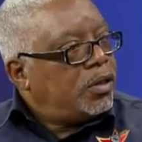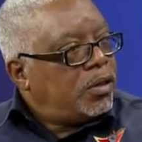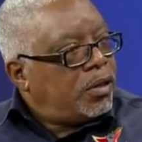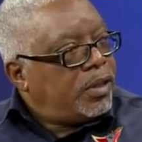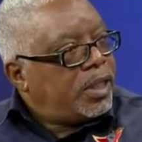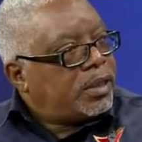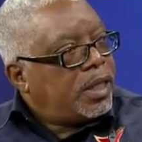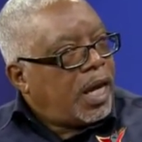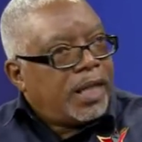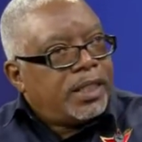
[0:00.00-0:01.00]
On the lower rate,
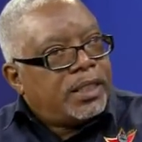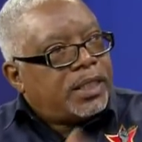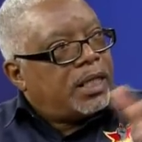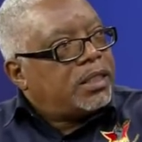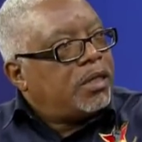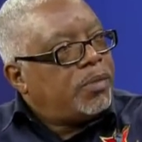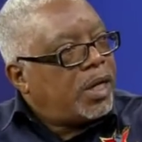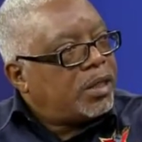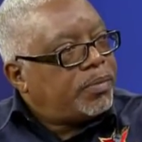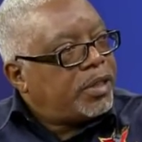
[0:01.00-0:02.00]
and then sell it at
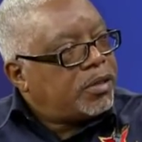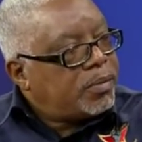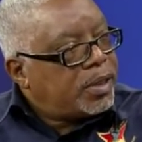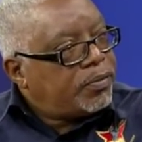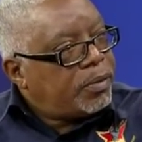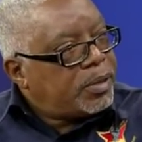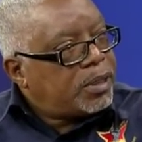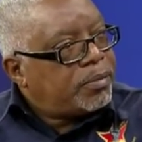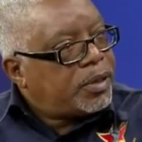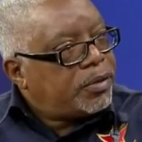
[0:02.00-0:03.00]
market price from your
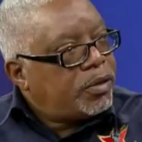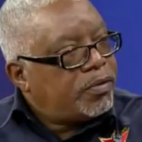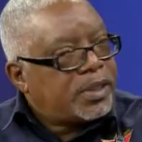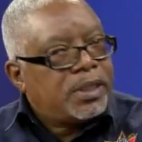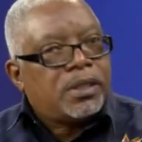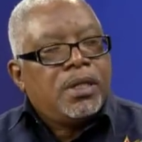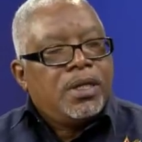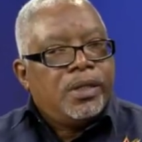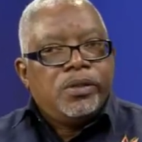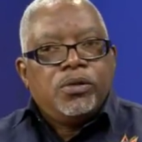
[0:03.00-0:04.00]
subsidiary overseas.
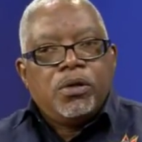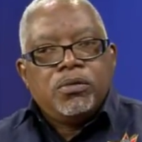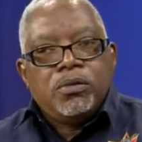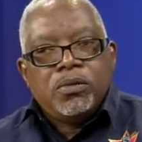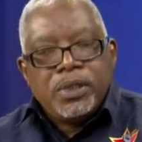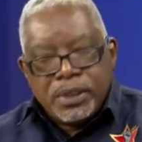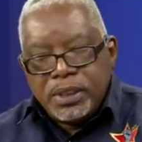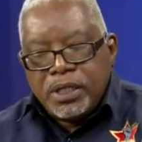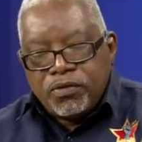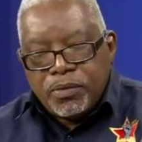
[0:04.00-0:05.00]
Now, once
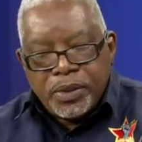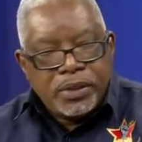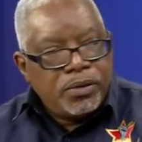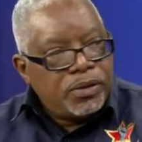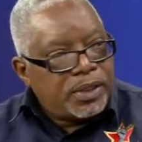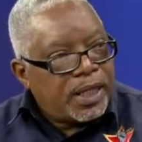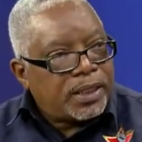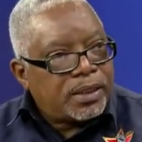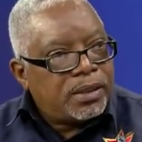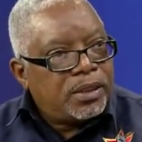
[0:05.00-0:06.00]
the government knows
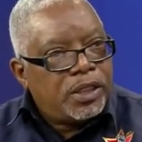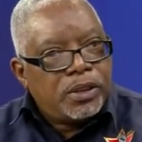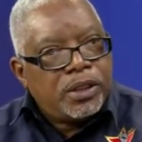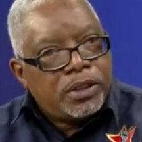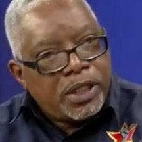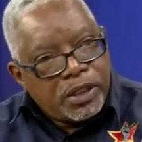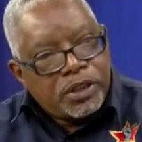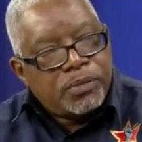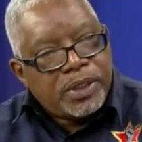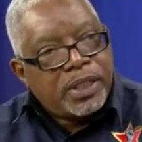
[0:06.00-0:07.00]
that, they
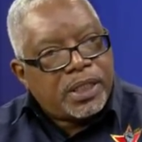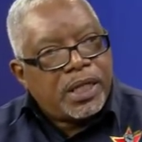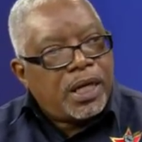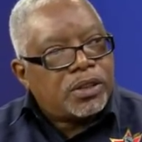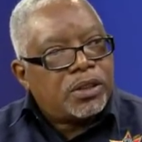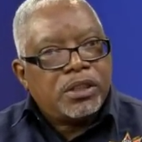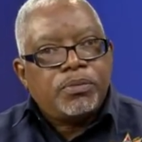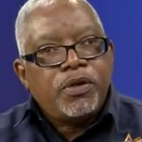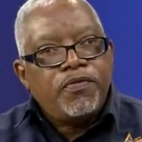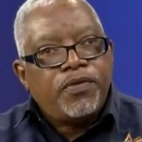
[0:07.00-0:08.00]
should be taking action
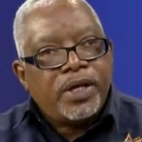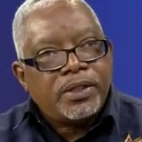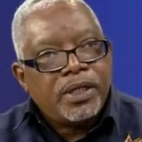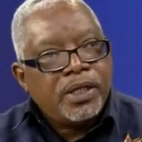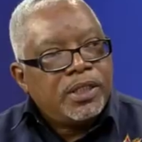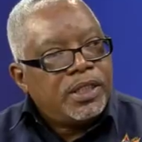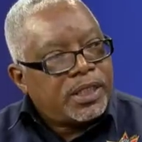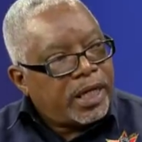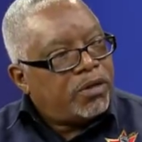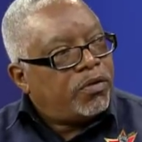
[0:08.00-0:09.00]
to prevent
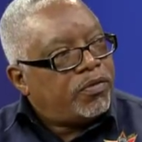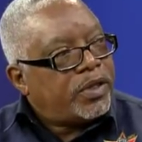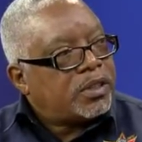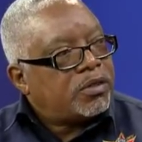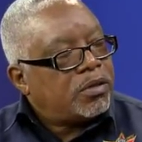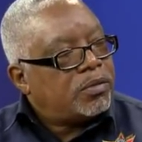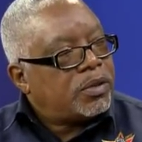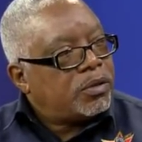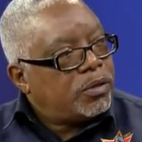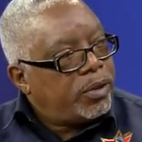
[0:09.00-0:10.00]
these kind of investors from
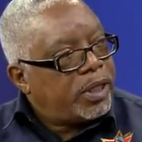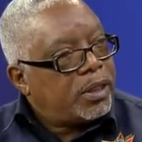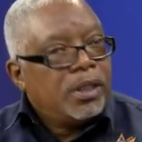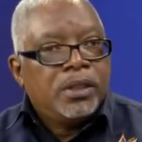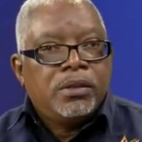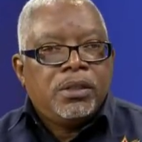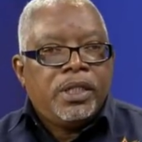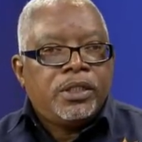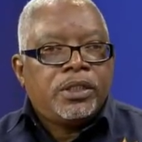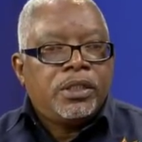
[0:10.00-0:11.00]
so doing. The
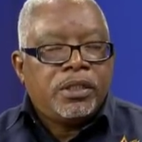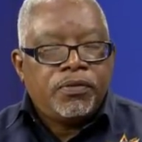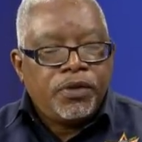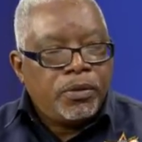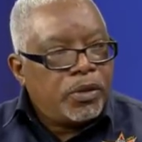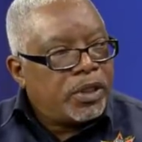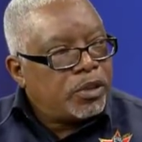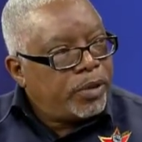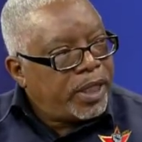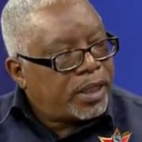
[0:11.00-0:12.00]
legislative framework
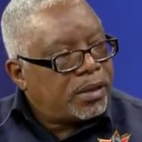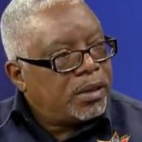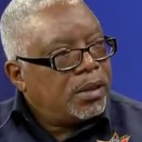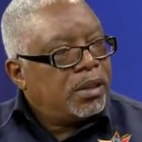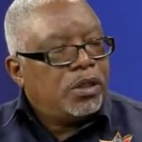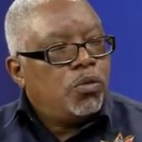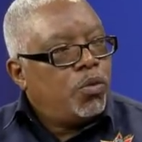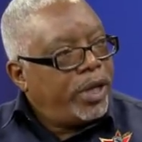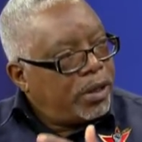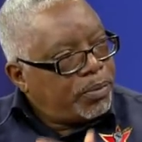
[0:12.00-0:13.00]
is weak, the
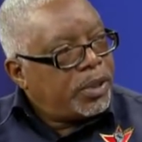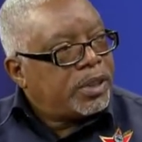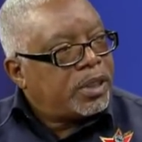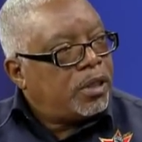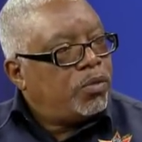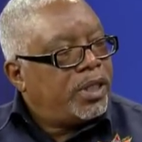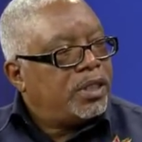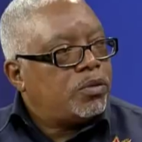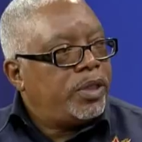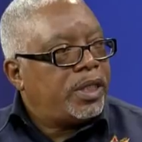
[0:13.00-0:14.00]
political will
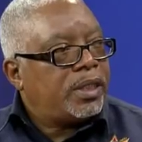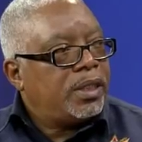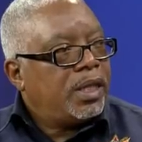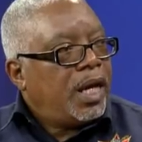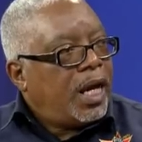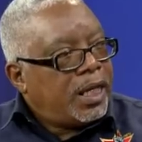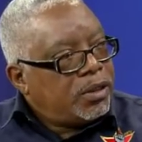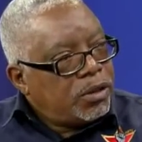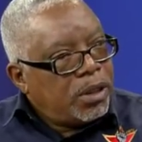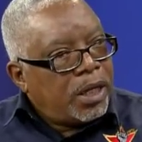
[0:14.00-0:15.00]
is weak,
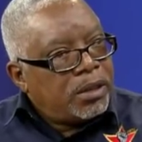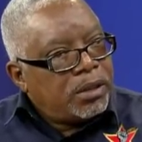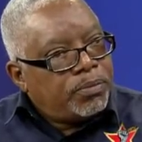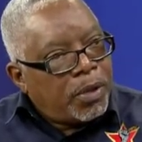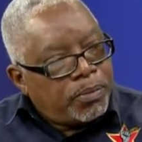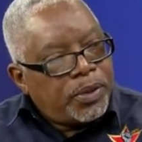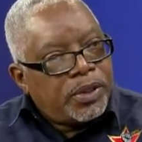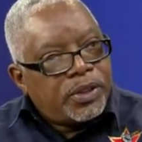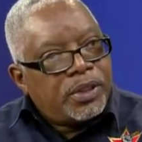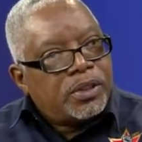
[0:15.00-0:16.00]
and the
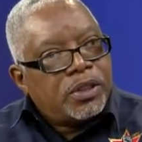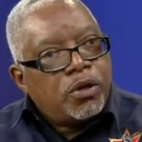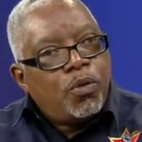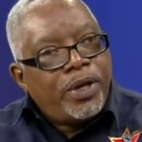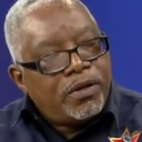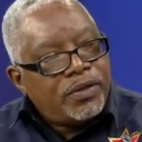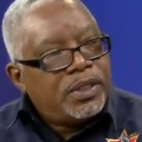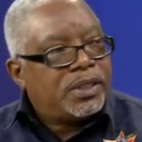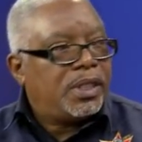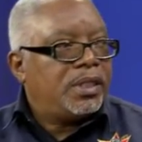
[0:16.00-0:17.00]
population is not aware of
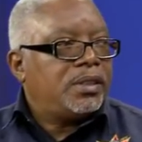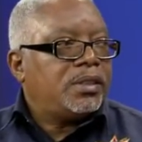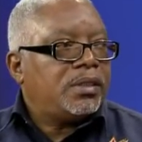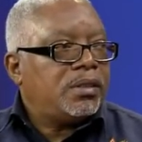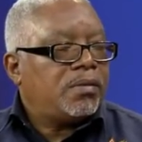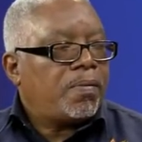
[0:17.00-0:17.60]
these things.